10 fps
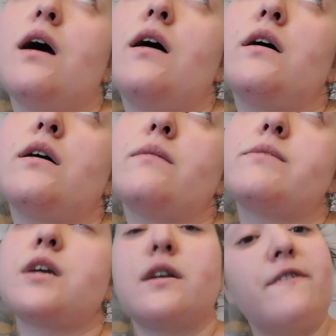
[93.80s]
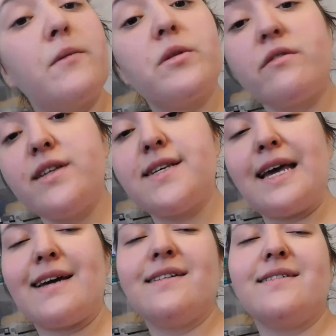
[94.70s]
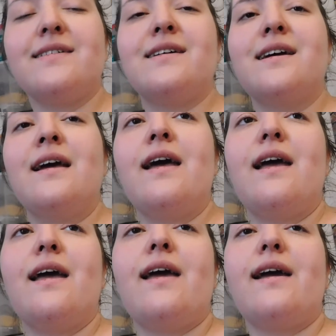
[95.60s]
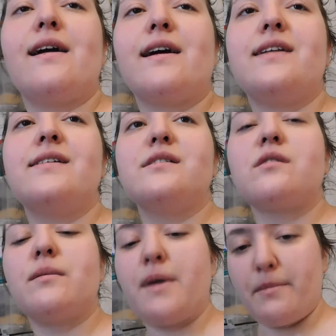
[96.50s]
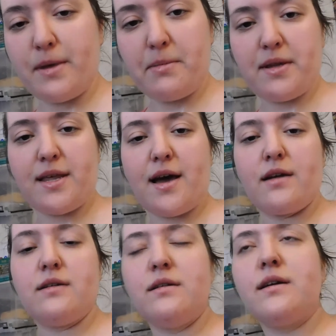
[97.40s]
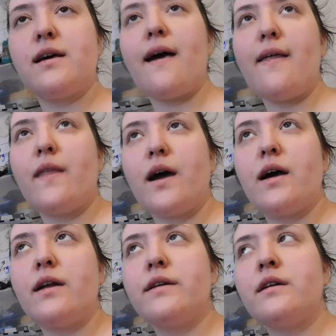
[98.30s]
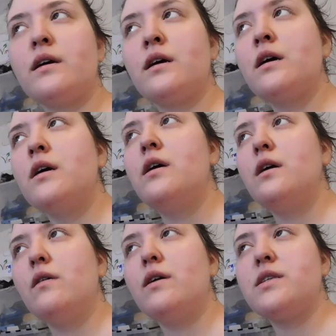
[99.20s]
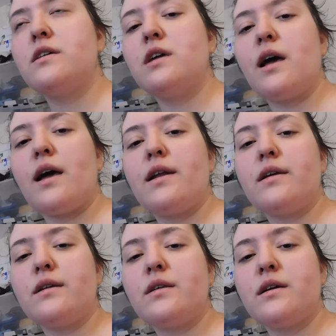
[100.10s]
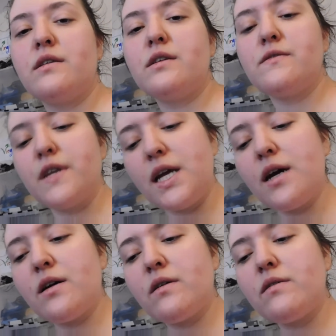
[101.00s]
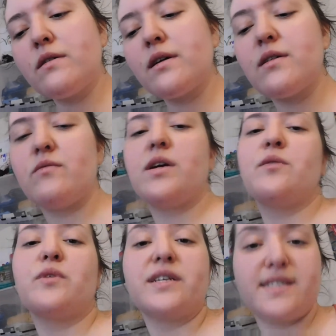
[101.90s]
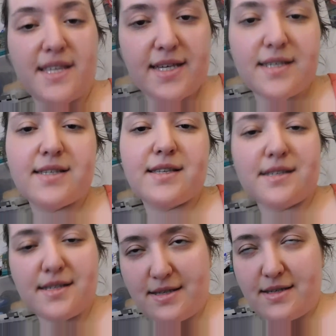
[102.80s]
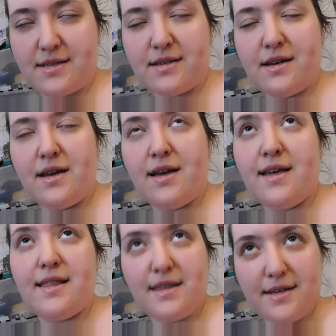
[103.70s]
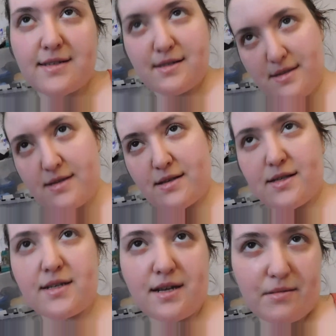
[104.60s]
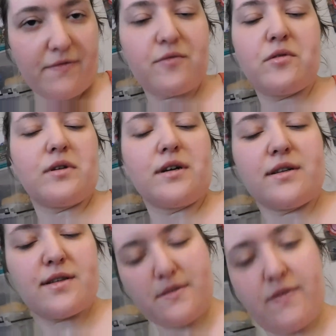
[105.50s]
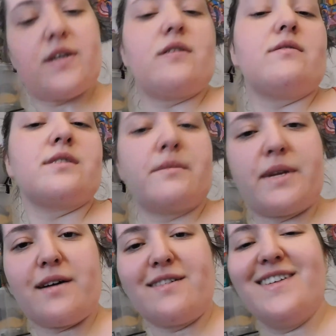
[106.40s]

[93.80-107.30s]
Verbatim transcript: I'm starting Fable 3 today, and so I'm happy about that. And then going to edit this video. When, when you see this, this is, this is the day before this video is coming out.